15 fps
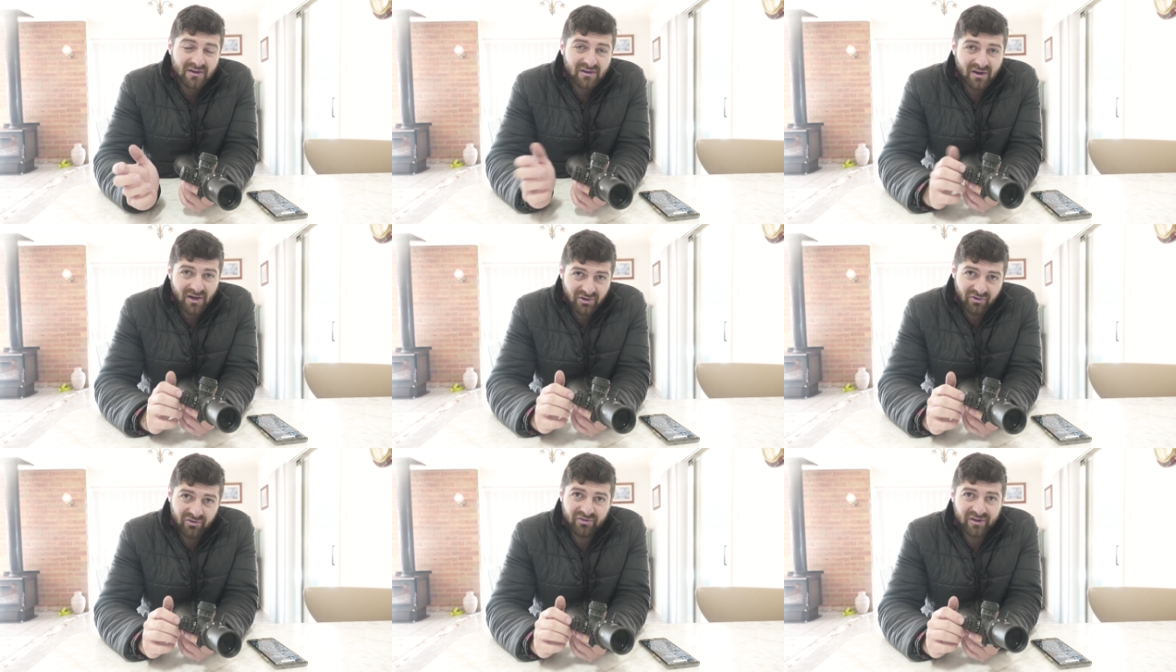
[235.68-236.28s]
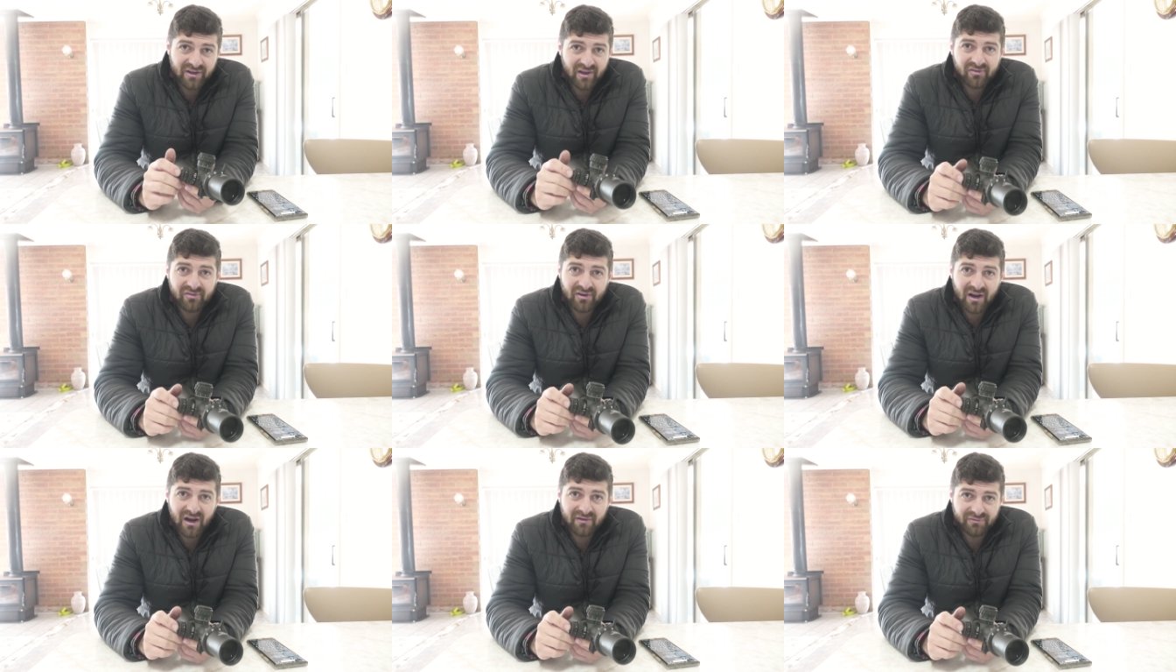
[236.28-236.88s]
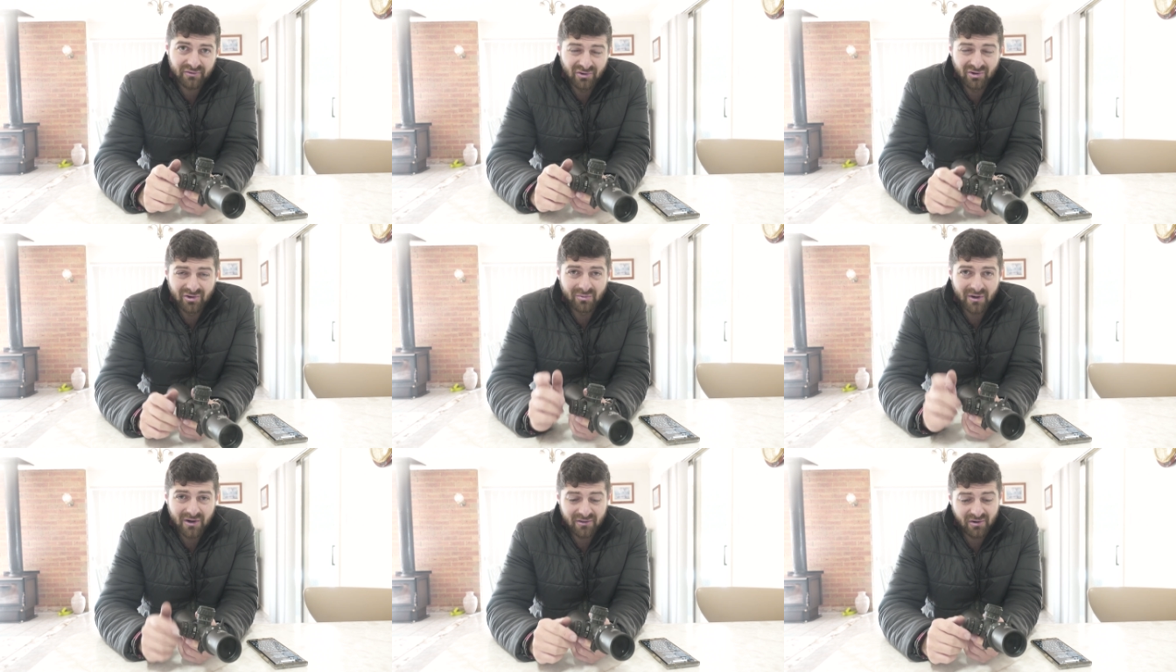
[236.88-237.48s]
I used it yesterday afternoon
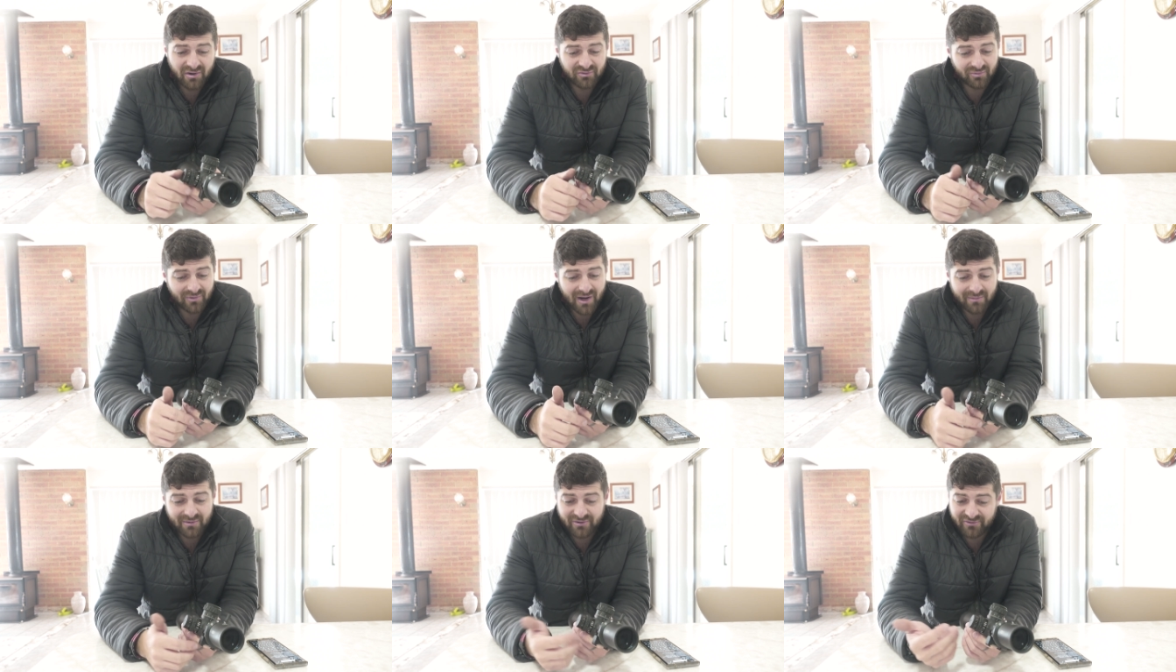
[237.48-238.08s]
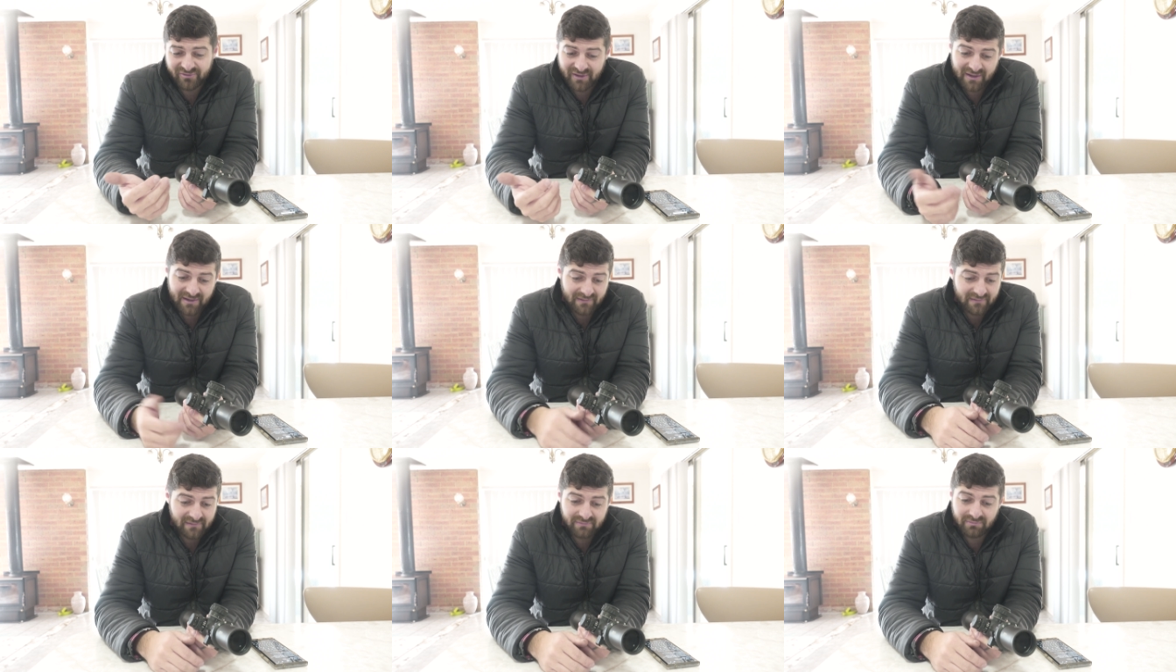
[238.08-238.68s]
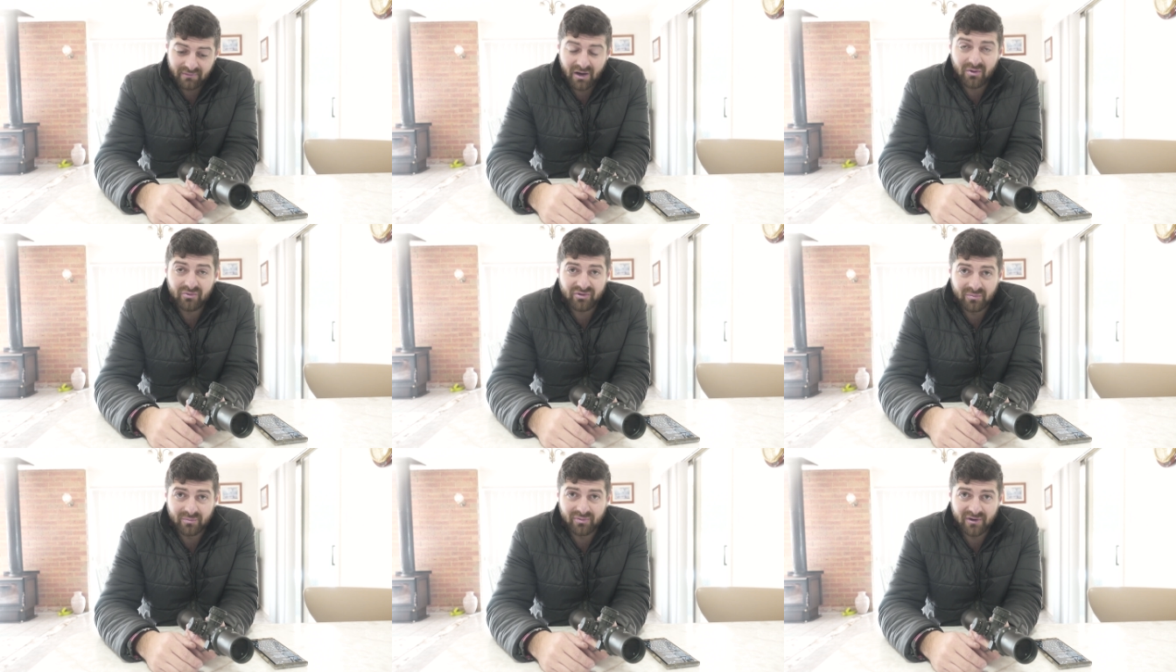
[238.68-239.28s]
on one of those rabbits and I
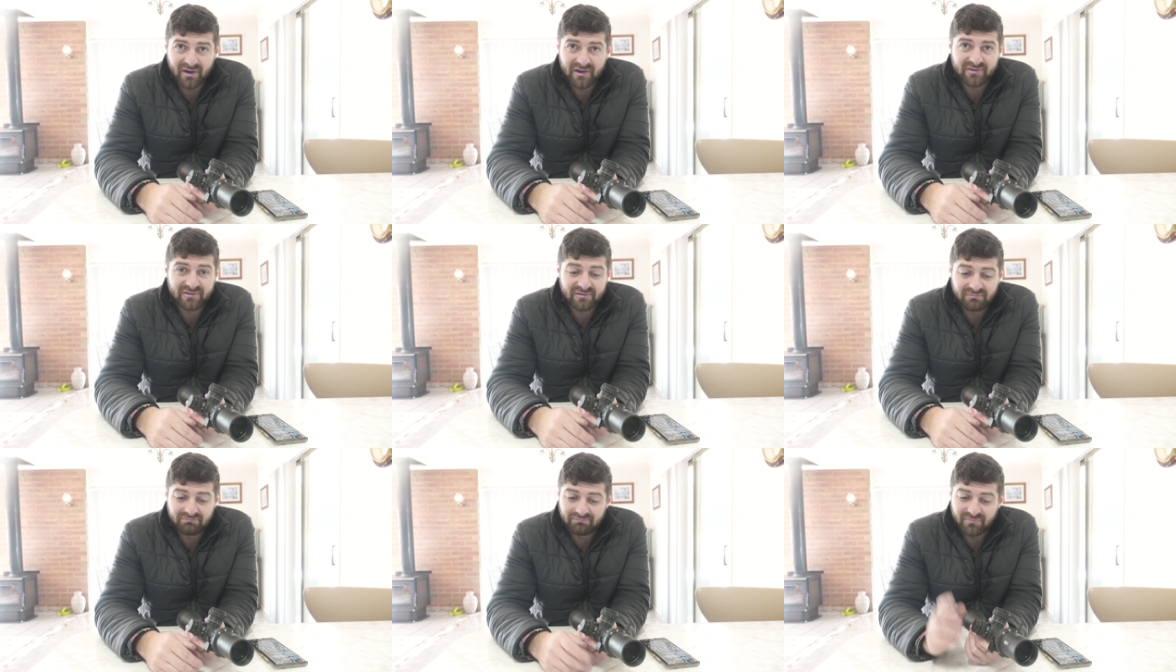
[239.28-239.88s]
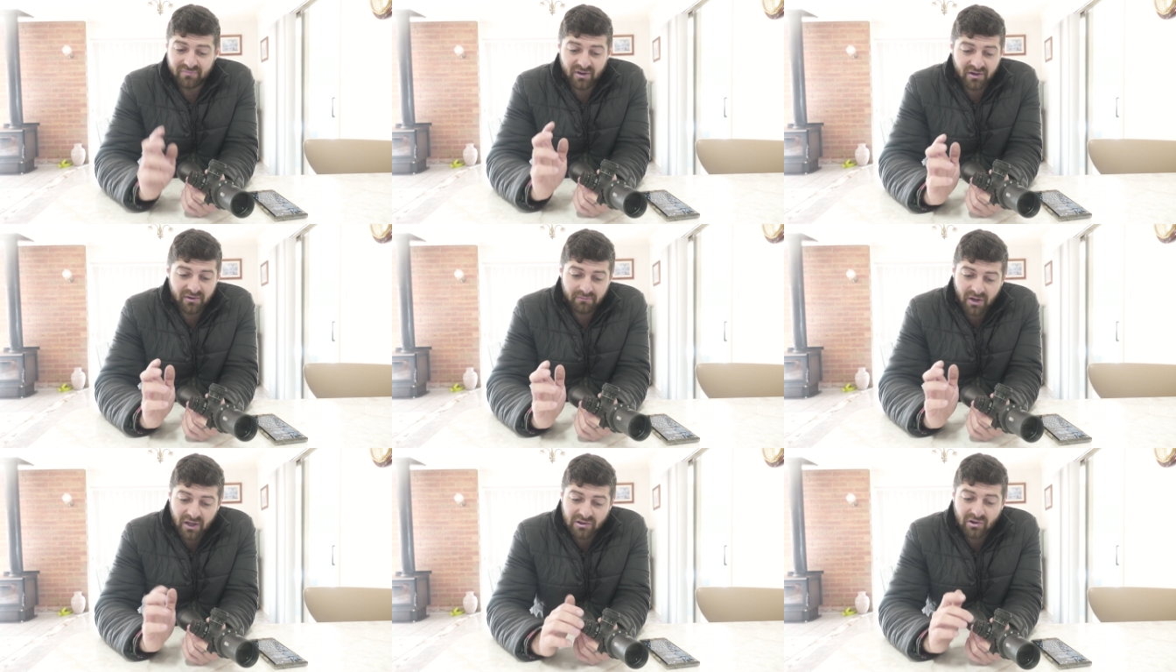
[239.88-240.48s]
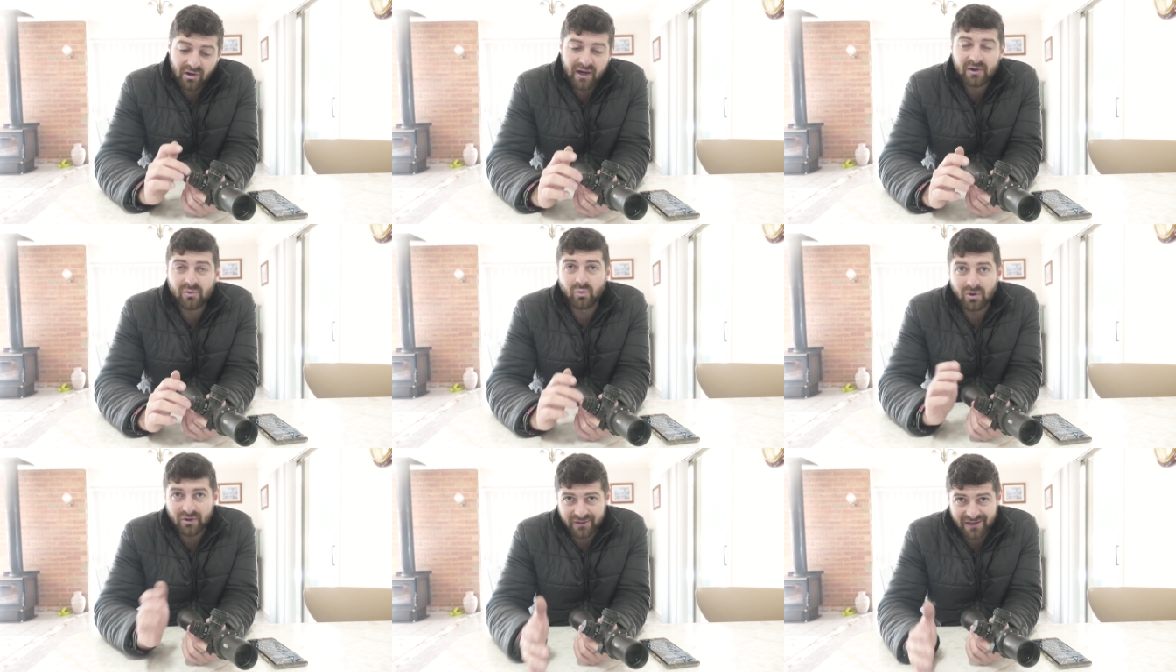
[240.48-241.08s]
was impressed. I like
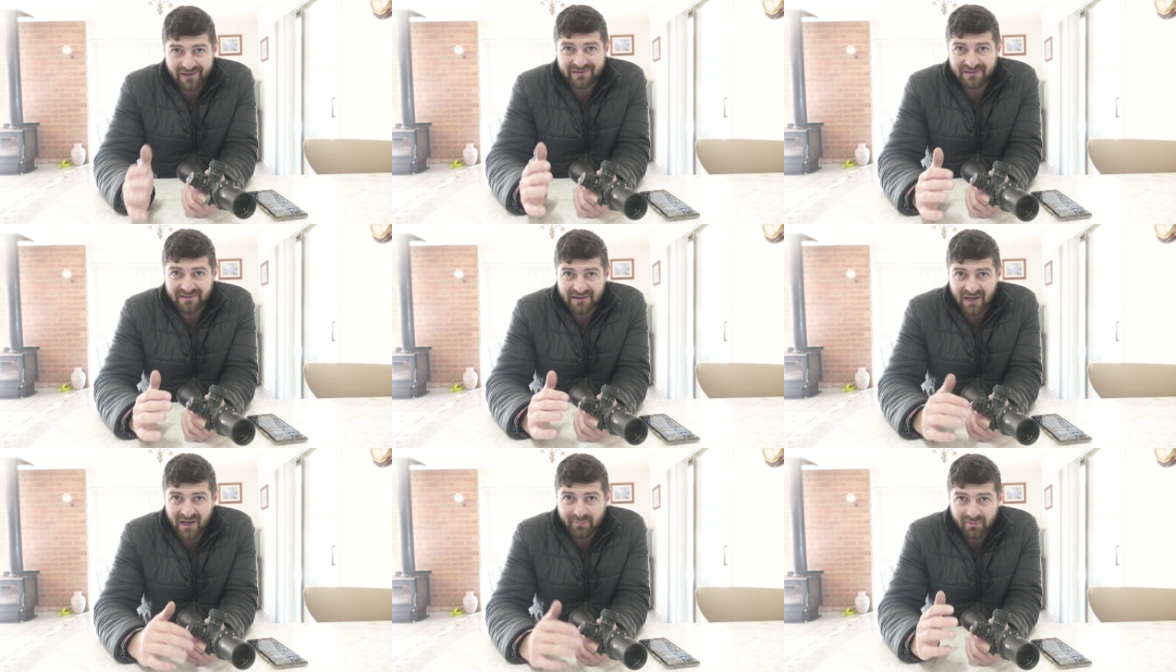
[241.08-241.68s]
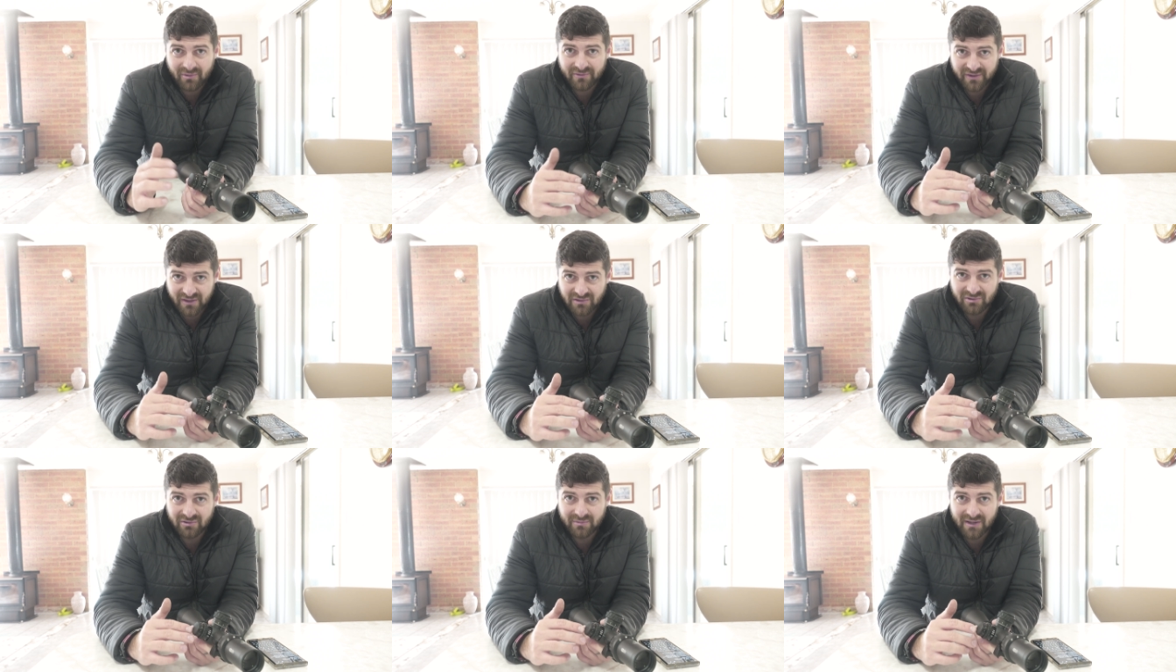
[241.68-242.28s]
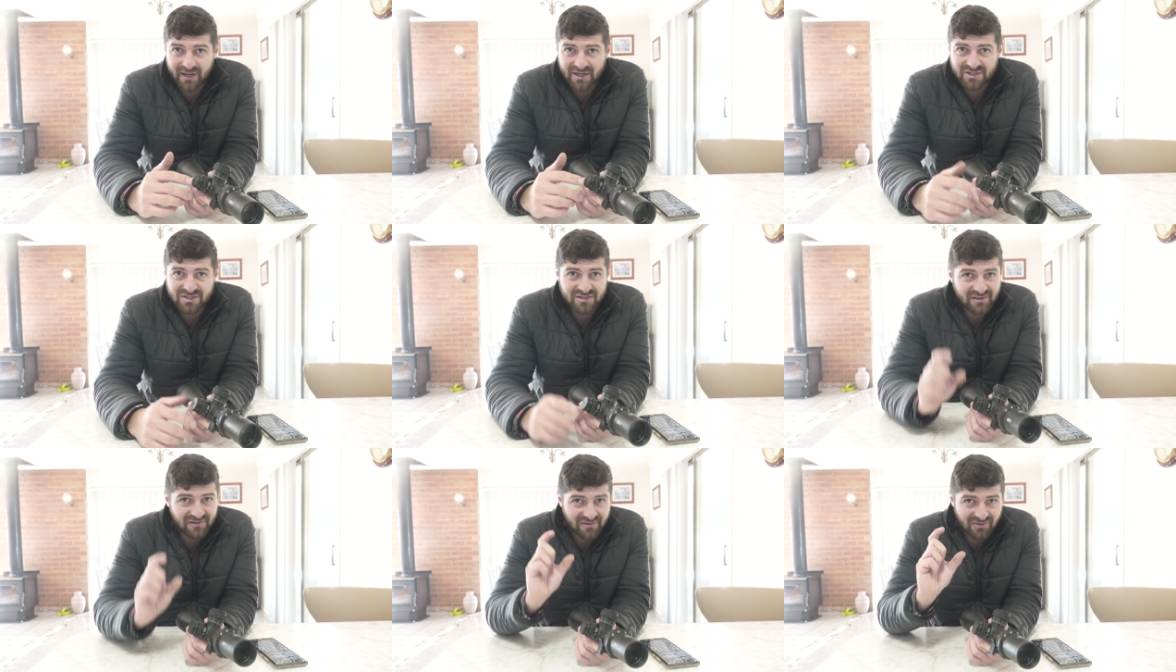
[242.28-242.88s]
what gets lit up on the illumination. It's